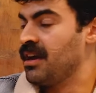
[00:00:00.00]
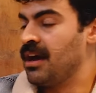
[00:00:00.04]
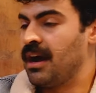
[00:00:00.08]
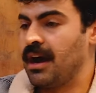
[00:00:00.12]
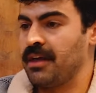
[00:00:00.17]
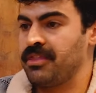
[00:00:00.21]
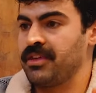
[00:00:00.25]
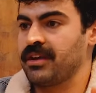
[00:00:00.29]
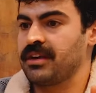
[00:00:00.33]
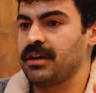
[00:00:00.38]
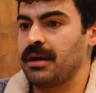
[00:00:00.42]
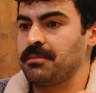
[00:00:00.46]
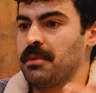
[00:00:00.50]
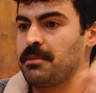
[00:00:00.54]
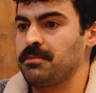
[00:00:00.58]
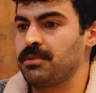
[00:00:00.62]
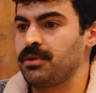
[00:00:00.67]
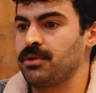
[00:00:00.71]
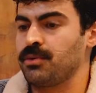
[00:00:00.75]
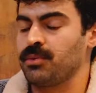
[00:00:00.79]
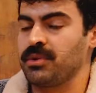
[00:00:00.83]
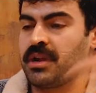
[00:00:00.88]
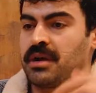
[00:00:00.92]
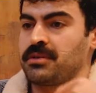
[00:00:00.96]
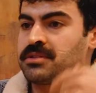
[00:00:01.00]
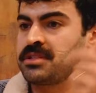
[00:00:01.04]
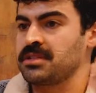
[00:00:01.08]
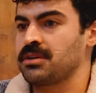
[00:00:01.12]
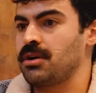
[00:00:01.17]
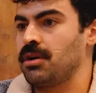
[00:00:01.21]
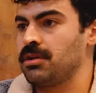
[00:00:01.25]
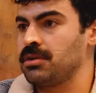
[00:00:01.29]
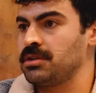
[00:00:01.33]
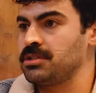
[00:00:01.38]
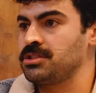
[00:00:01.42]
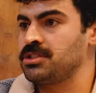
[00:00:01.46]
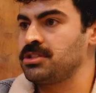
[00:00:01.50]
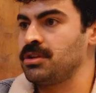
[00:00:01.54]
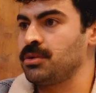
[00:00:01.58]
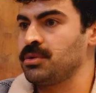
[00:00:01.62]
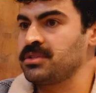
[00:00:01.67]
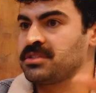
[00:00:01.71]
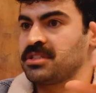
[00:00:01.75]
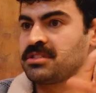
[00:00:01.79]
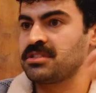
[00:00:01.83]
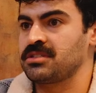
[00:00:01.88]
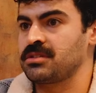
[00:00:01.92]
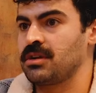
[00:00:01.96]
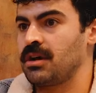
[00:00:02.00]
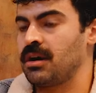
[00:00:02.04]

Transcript: I think I remember when I was in college, there was this.